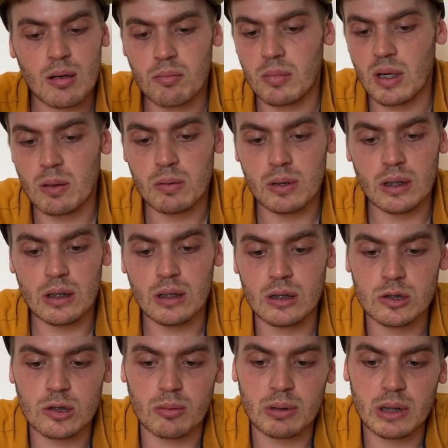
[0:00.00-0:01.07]
Maybe
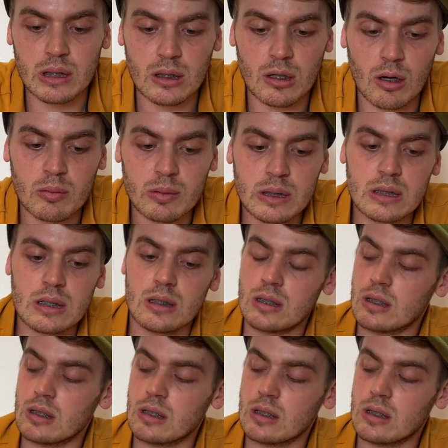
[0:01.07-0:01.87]
drop it in the comments.